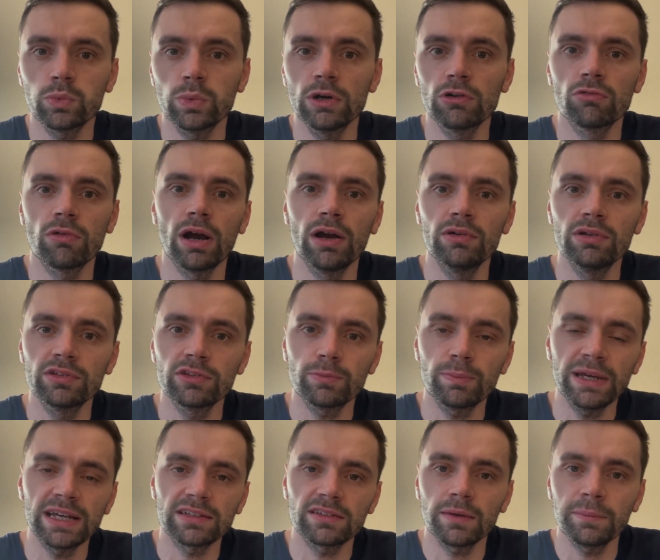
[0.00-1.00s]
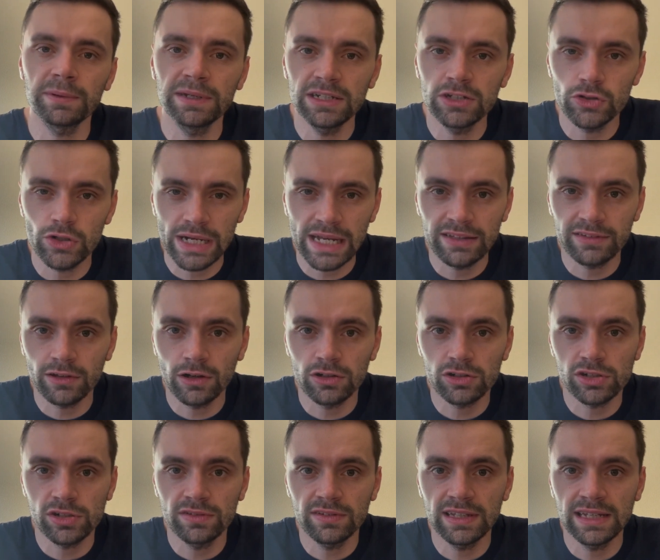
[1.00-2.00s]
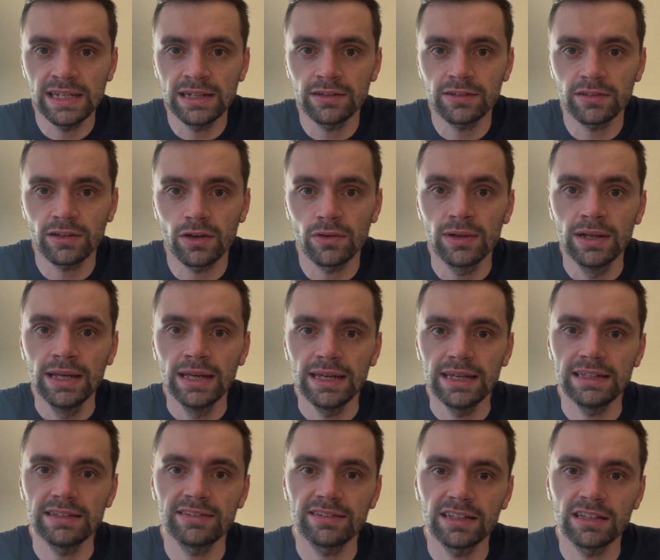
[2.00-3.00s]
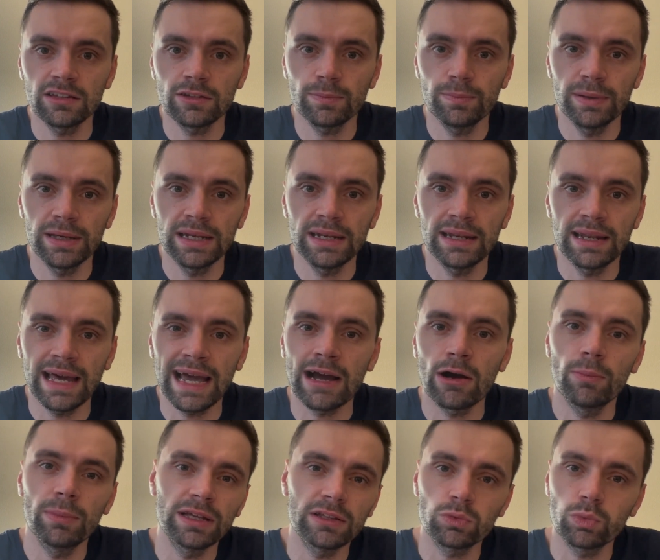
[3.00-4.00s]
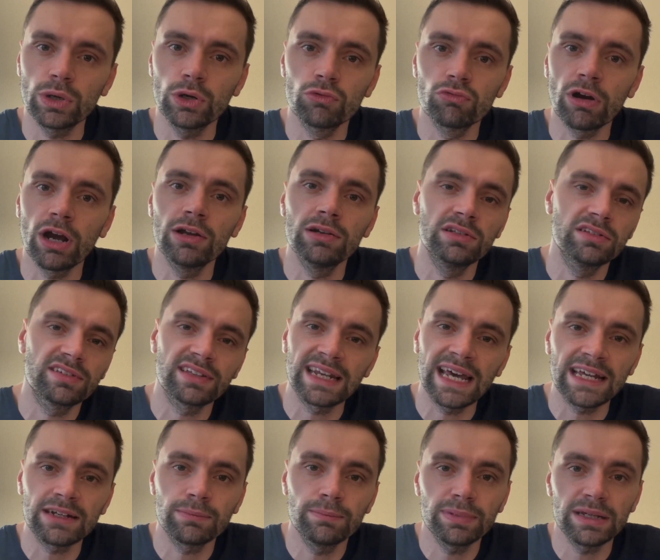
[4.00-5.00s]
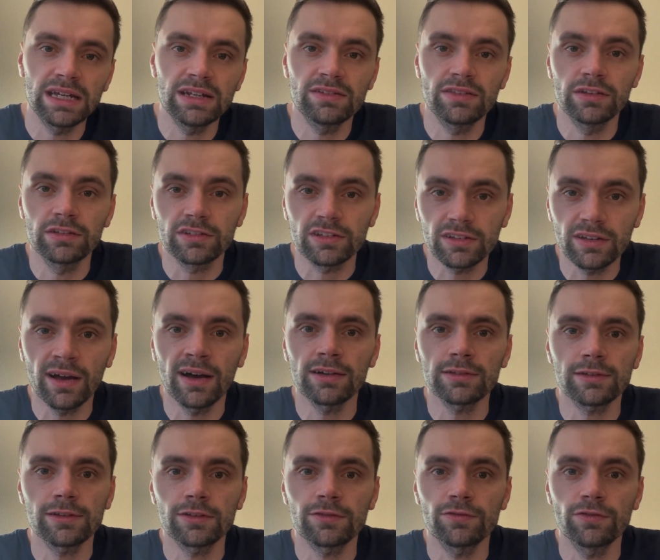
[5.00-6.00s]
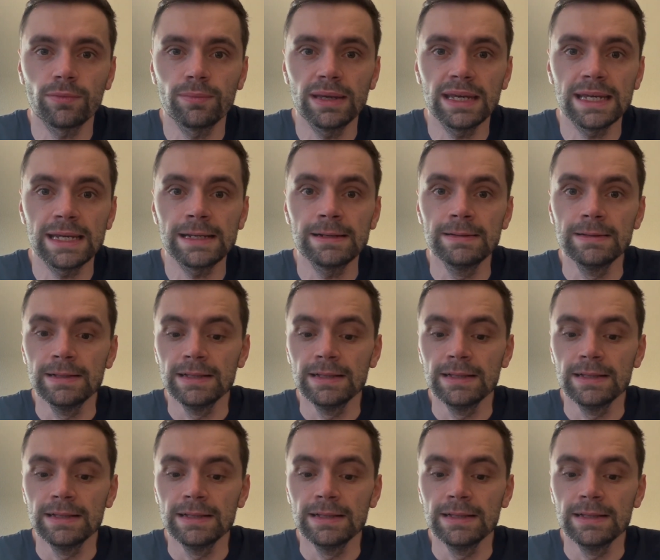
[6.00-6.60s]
Will Rowlands picked up an injury against Argentina, so he's since been out. But it's Will Rowlands and Adam Beard, the starters for me.